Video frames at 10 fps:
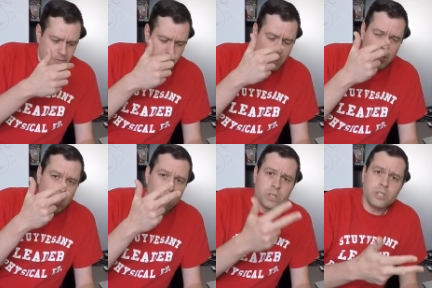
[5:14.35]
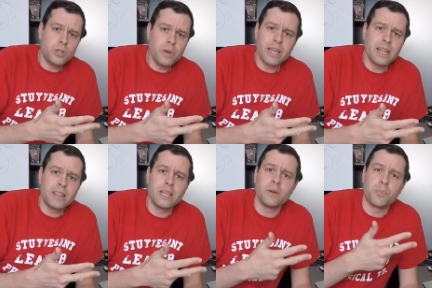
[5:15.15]
it wasn't doing
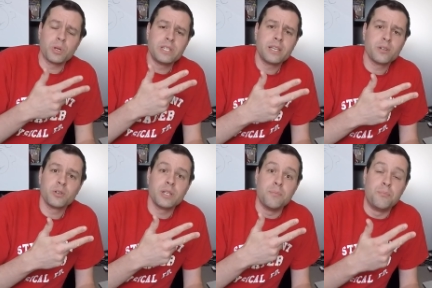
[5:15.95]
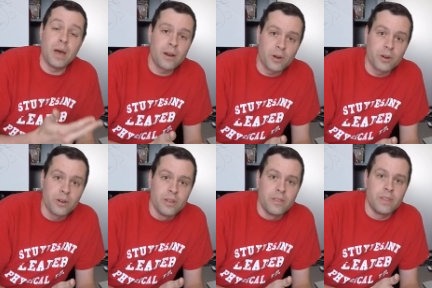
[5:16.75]
anything particularly
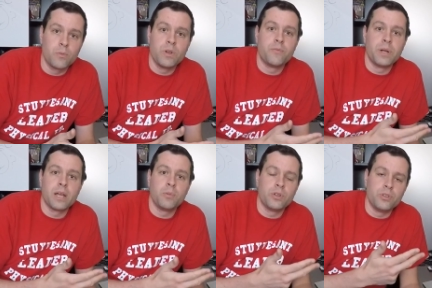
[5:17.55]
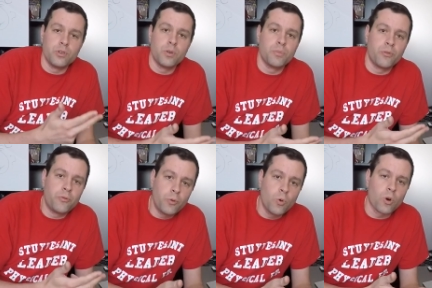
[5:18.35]
better than we've been able to do it
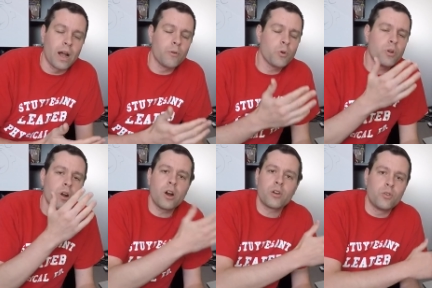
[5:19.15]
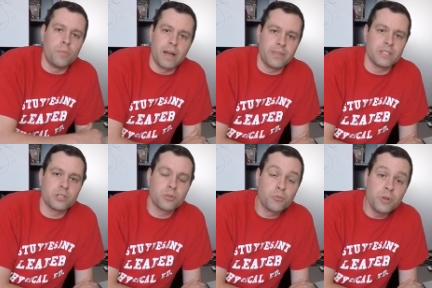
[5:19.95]
before. I wrote an article about
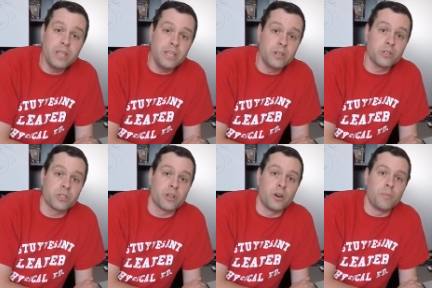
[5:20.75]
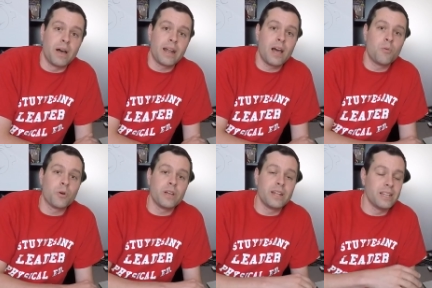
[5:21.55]
this three years ago about how
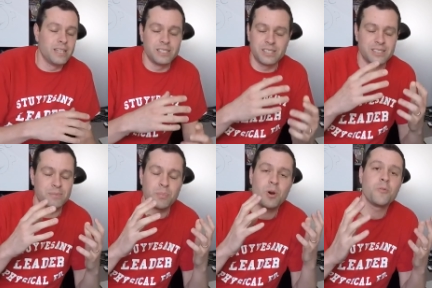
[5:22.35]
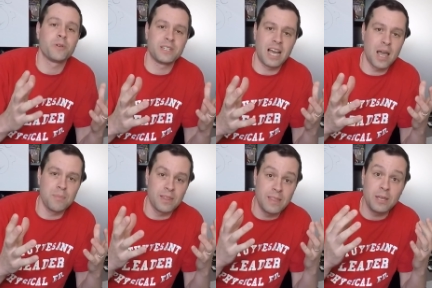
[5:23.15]
we're in, and it's just perfect
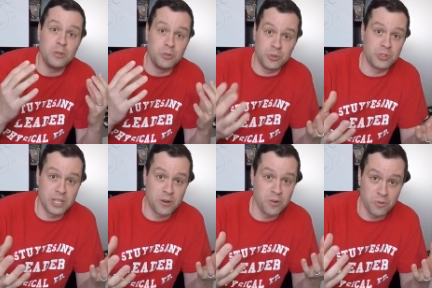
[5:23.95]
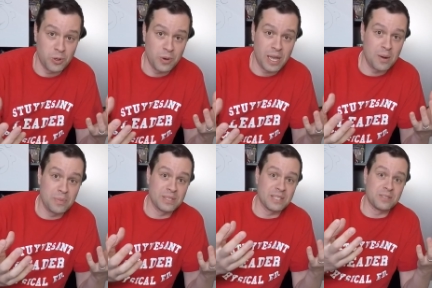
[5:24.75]
timing. Thank you, Juicero, for going out of
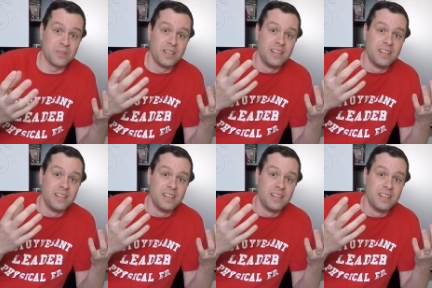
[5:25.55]
business